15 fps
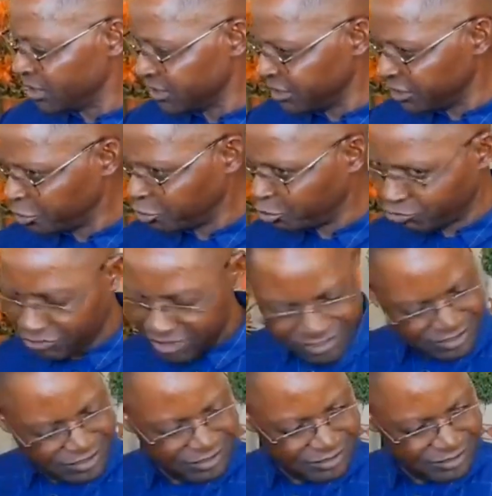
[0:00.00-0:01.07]
history,
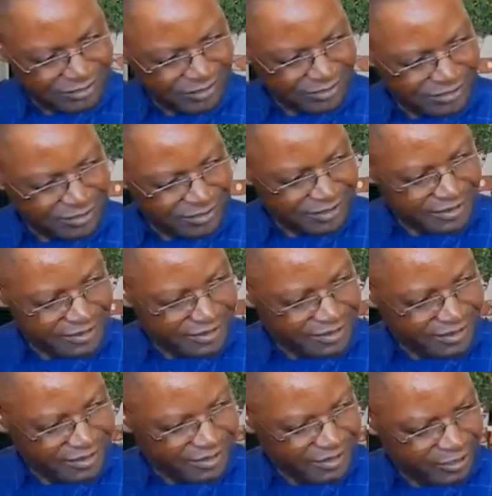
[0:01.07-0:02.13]

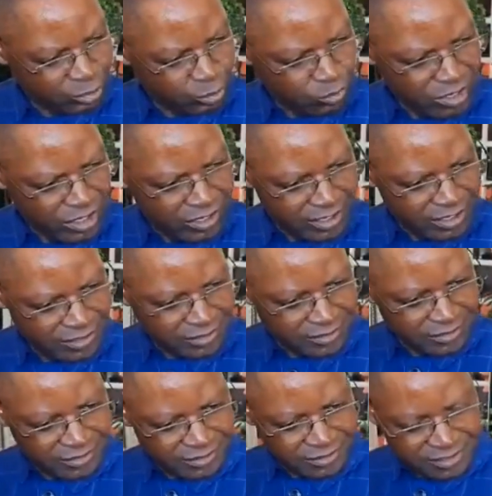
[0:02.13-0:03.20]
as well
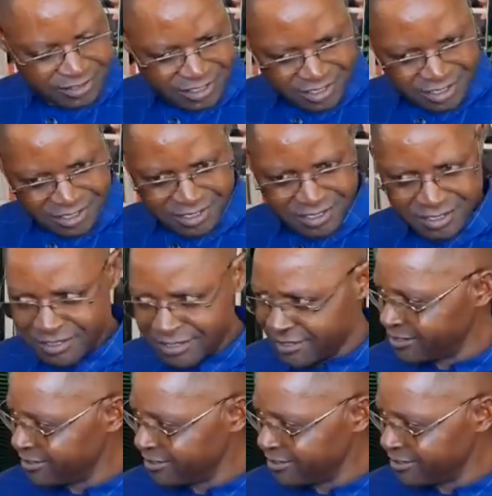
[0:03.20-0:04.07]
as the